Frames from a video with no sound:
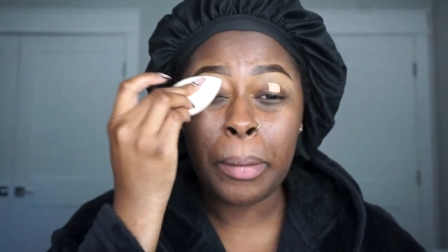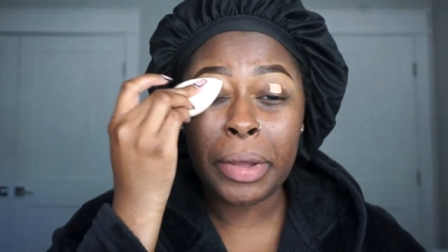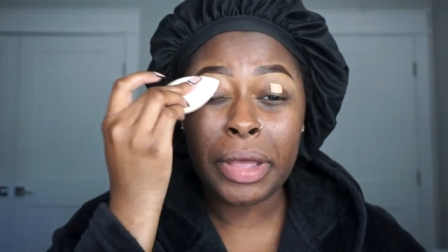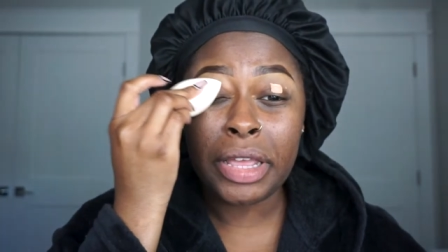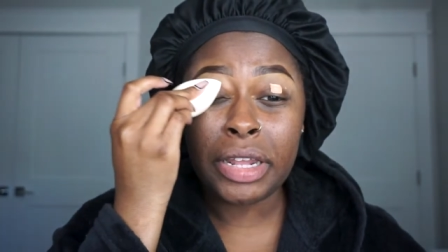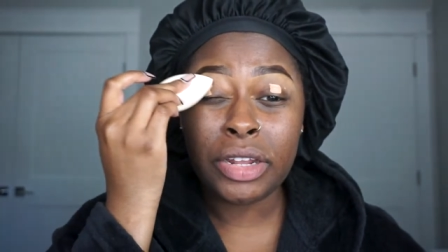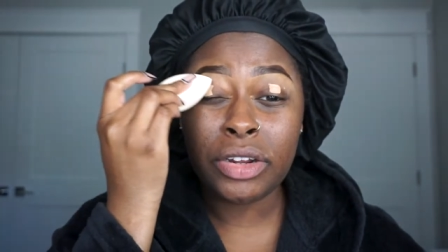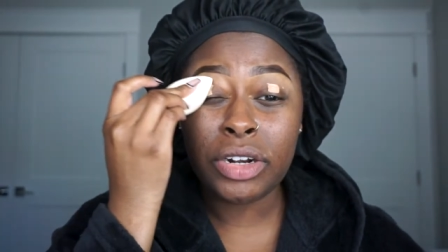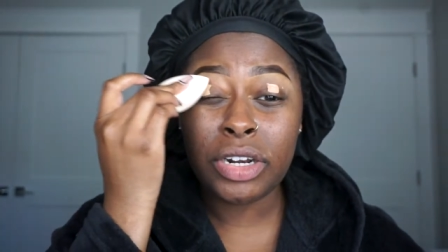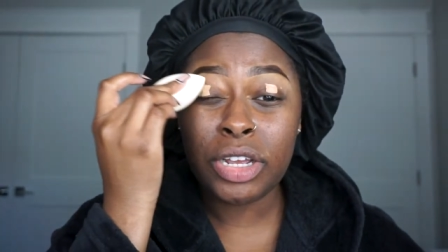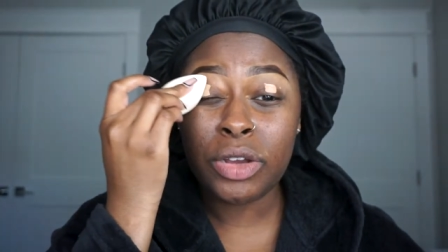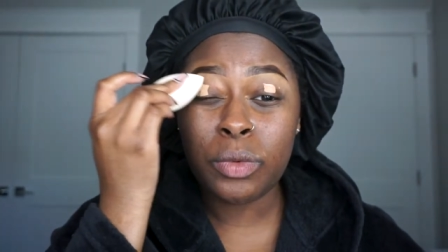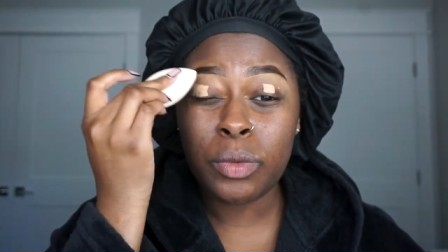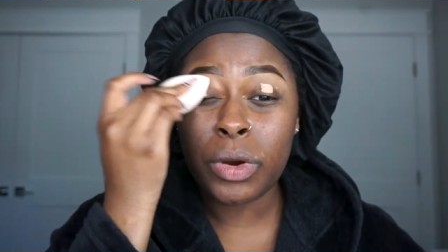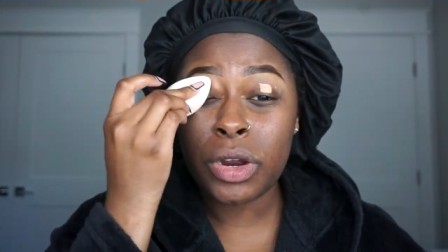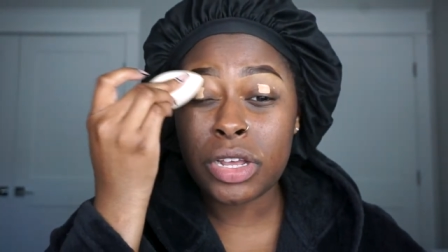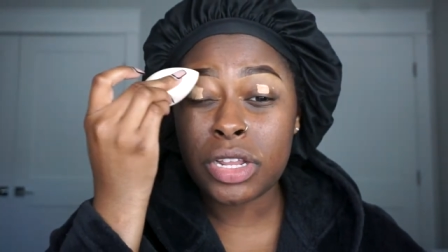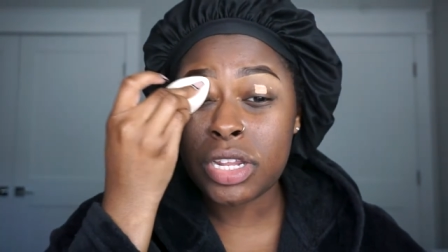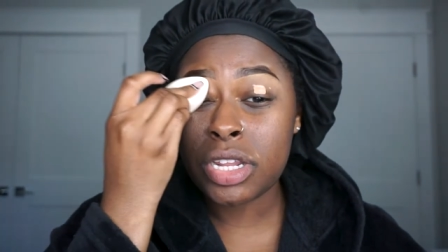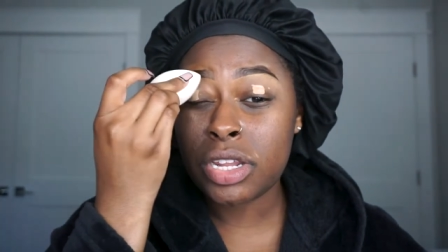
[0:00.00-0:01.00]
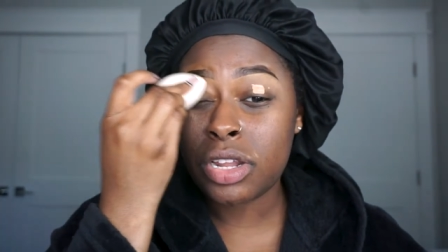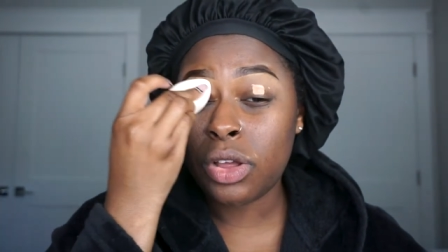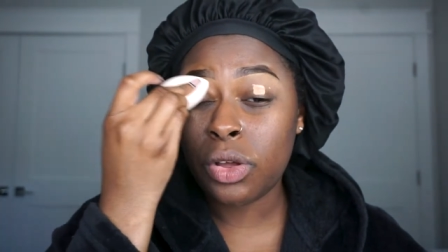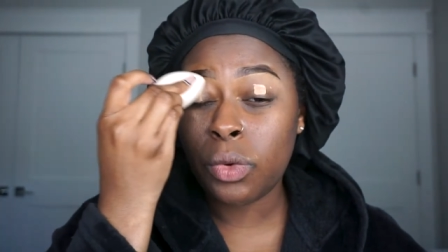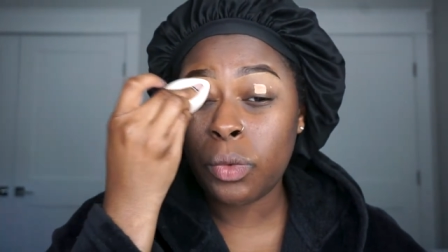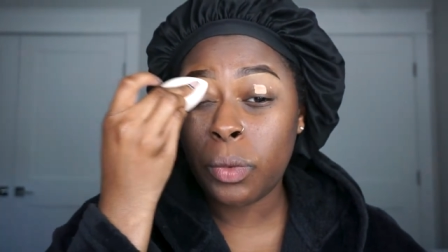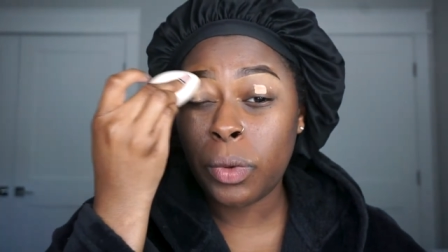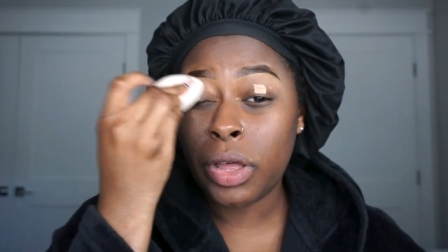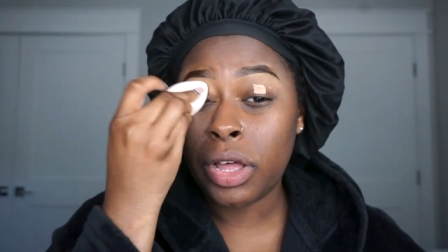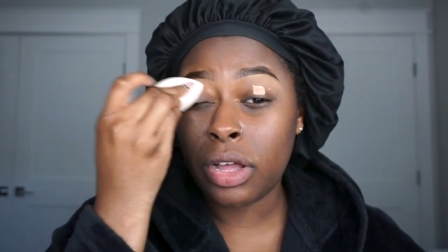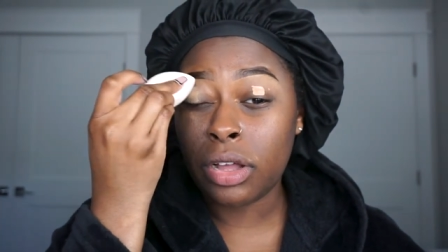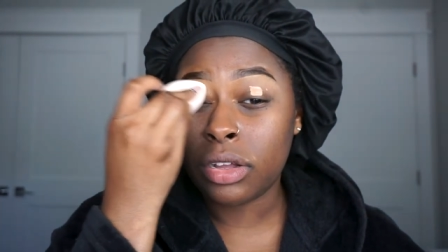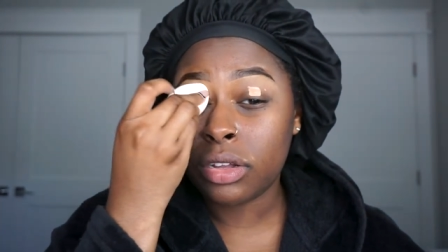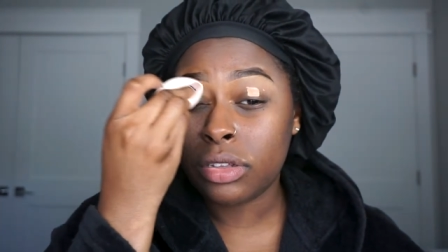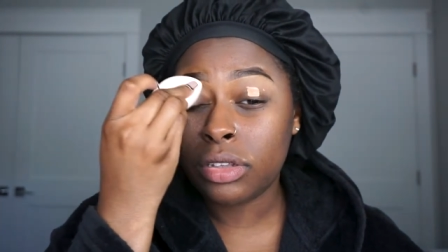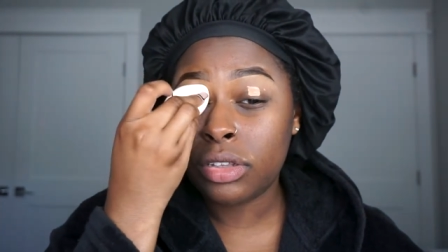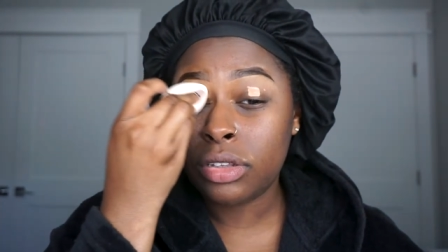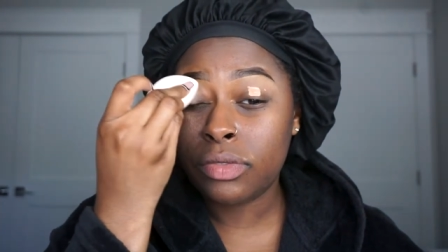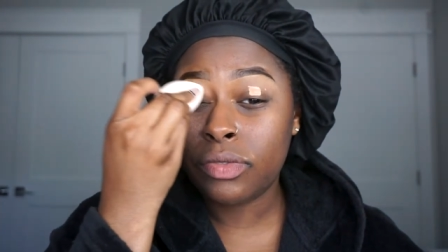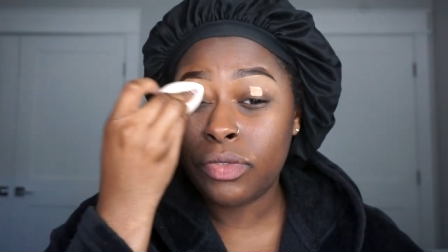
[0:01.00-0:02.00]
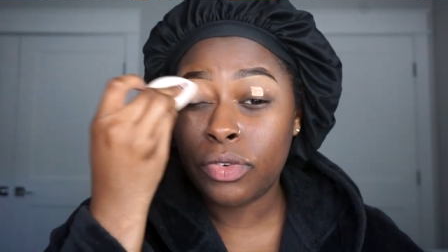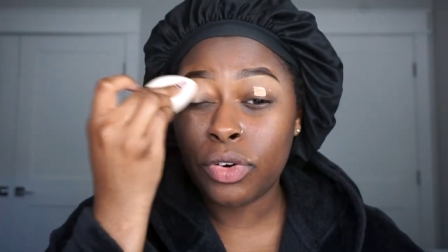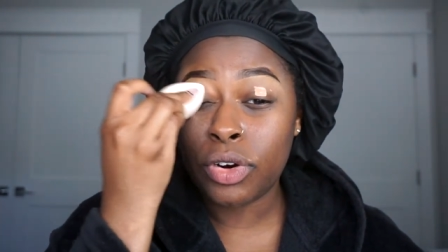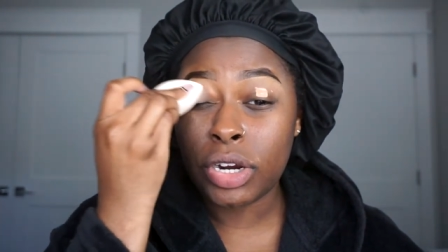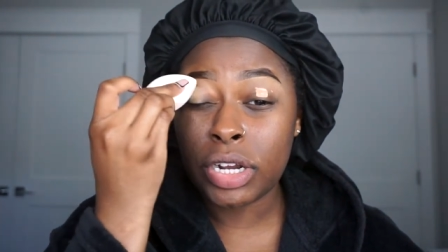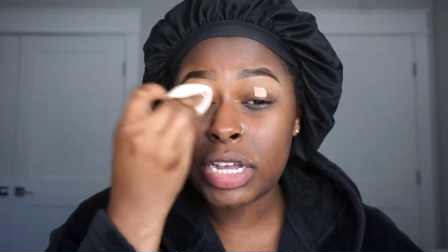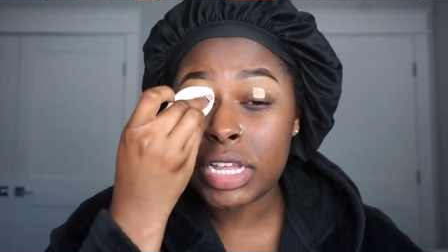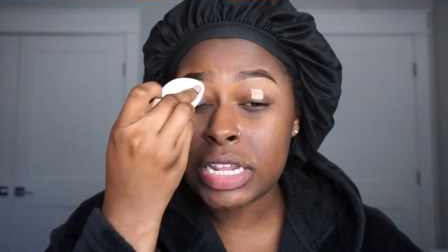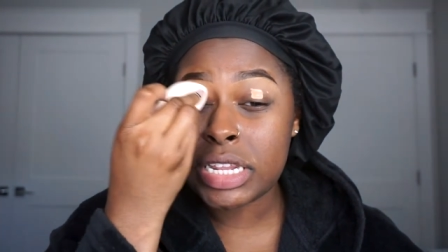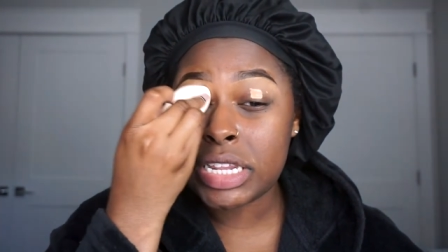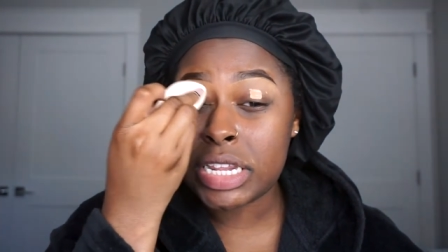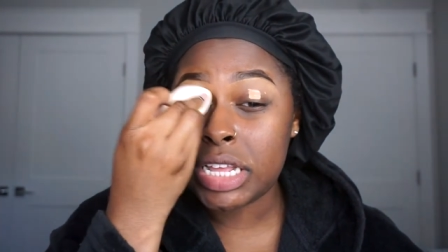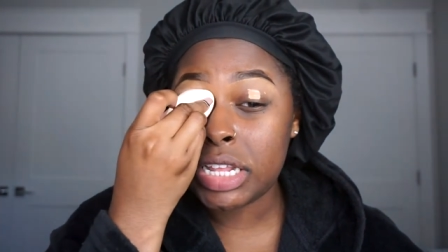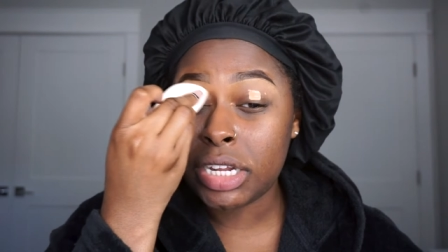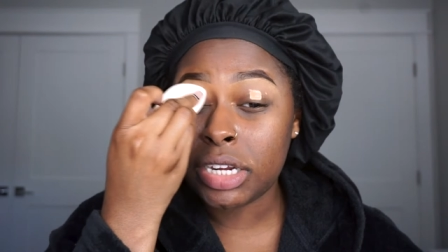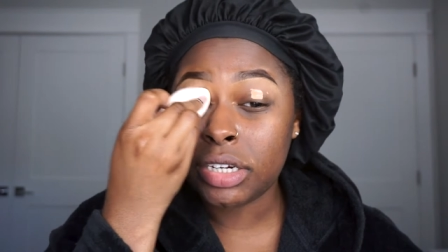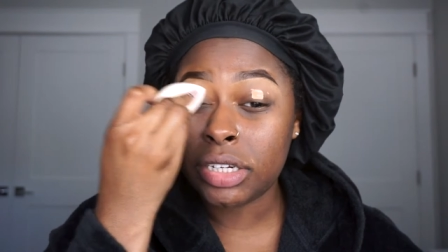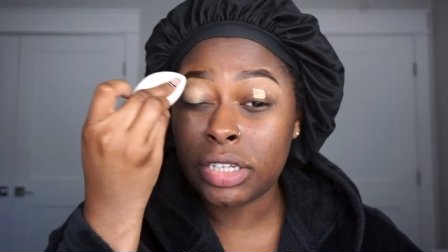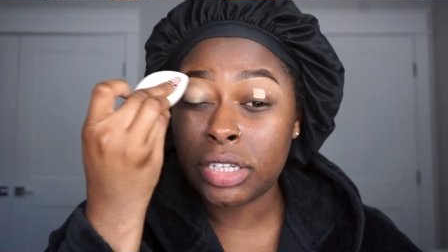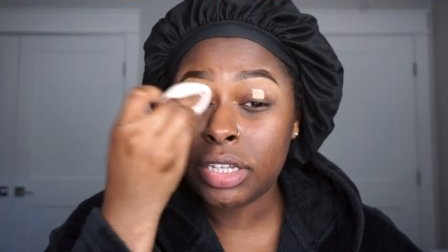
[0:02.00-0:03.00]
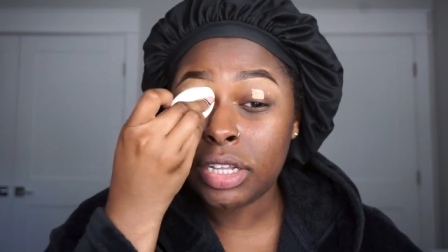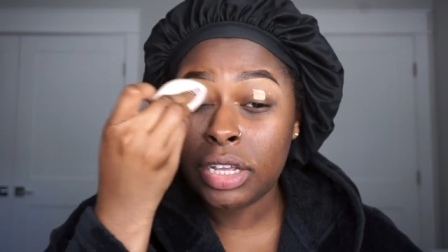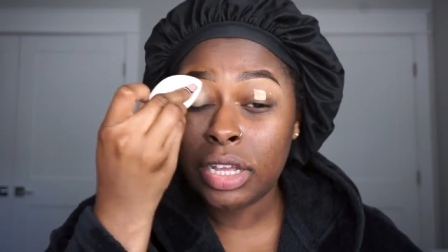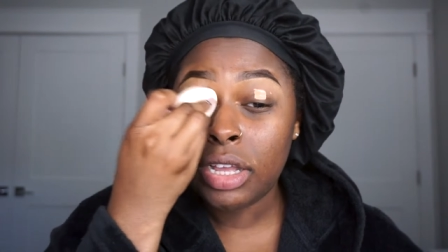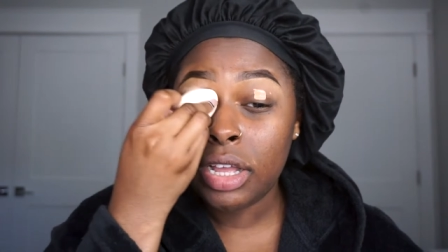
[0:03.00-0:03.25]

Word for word: but it literally works so well for concealers.